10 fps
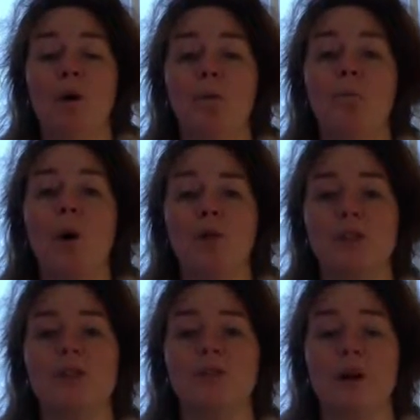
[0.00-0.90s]

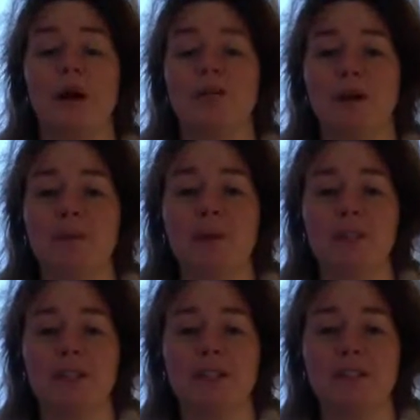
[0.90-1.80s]
positive, perfect, present
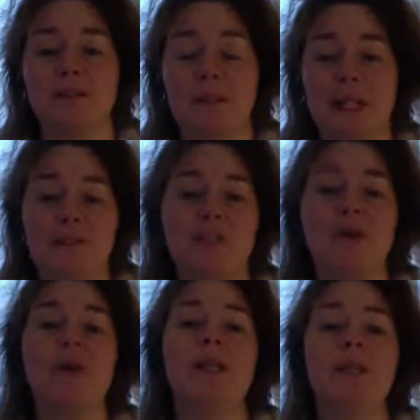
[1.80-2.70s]
tense beliefs.
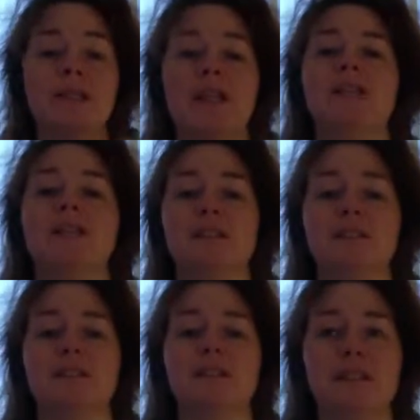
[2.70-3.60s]
So in this
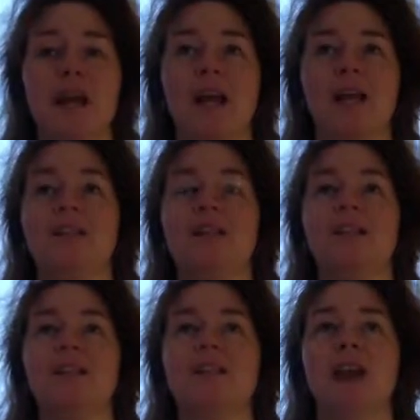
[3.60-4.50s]
instance, say it
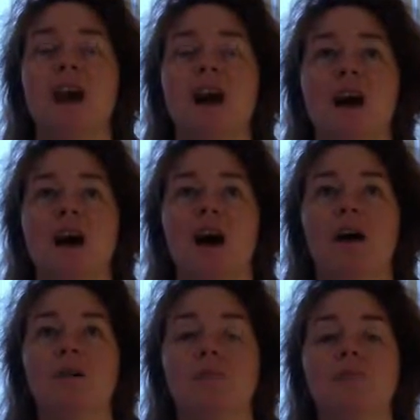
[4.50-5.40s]
is,
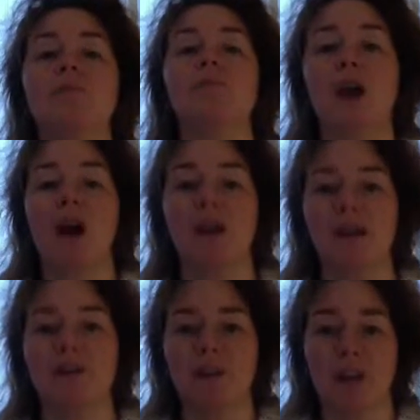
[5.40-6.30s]
I
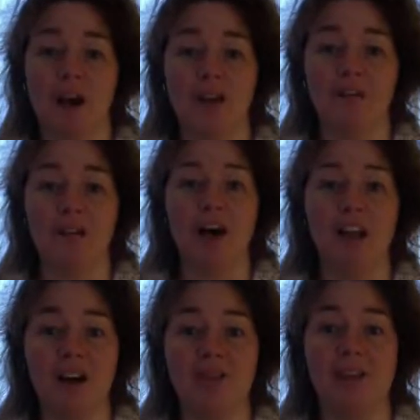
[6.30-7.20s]
love life, I
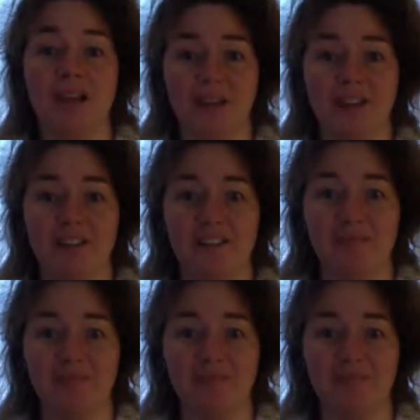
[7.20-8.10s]
love living.
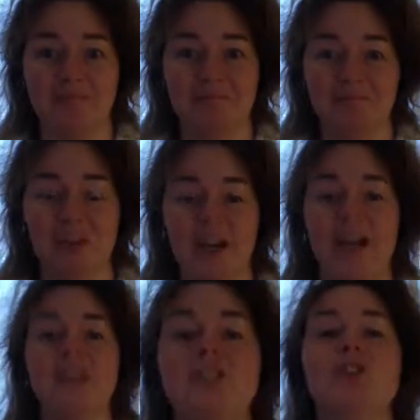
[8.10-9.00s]

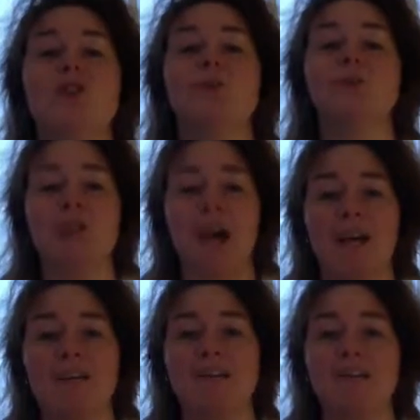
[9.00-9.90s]
Okay, you will
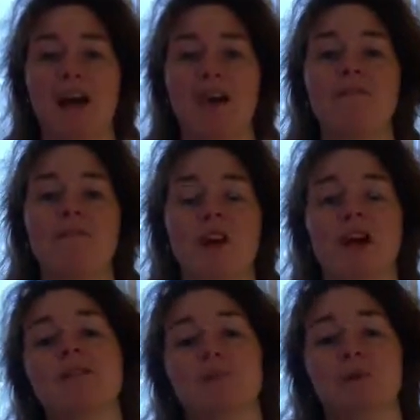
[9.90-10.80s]
test that
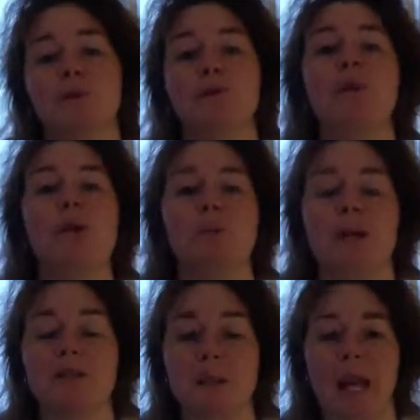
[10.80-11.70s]
first before you
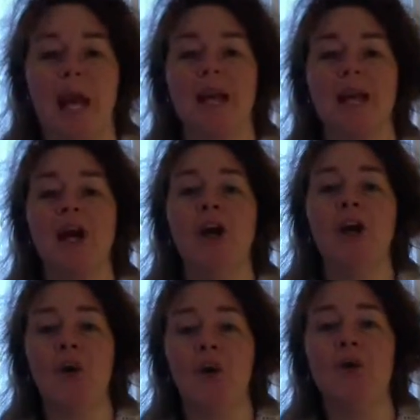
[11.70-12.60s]
press play
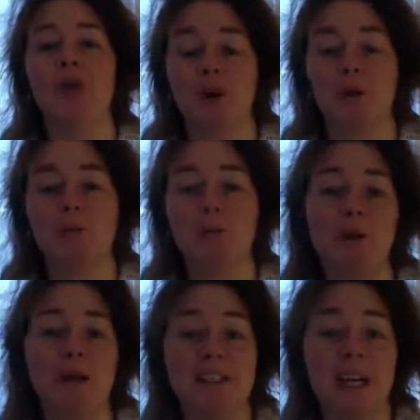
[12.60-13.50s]
on the Ultimate
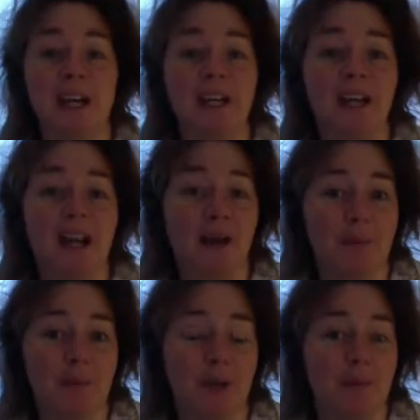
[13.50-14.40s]
Mind Hack
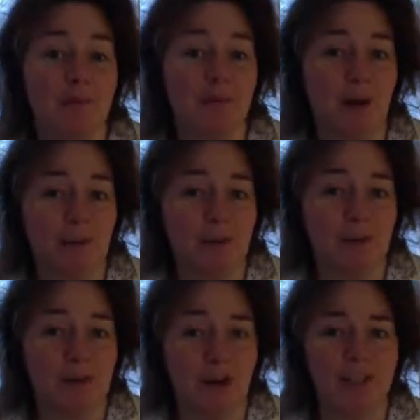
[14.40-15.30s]
Rapid
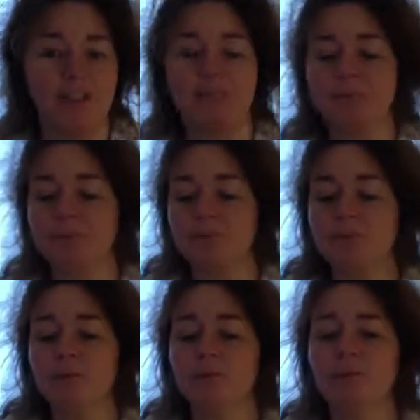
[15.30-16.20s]
Rewrite.
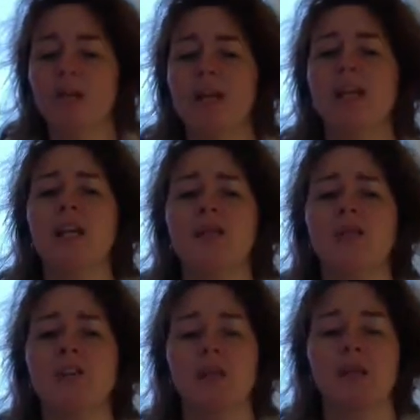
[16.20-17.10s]
And it gives
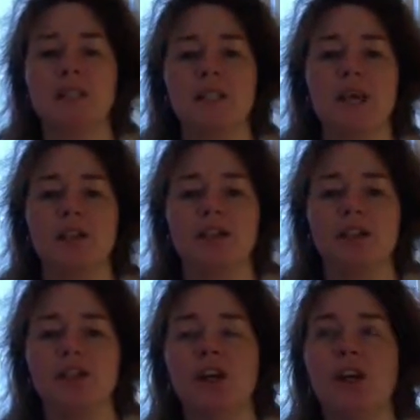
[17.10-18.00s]
you an
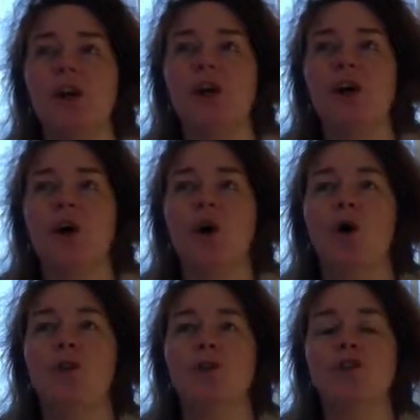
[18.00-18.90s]
indication
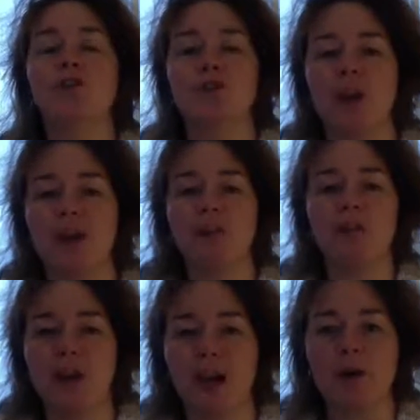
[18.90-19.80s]
of the strength of
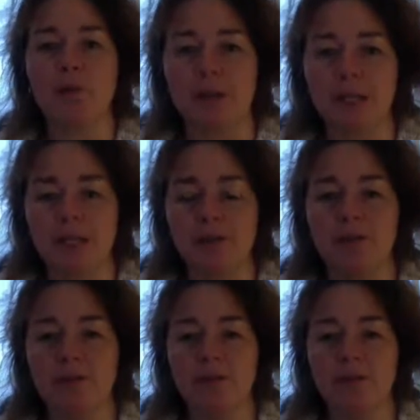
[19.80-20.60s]
that belief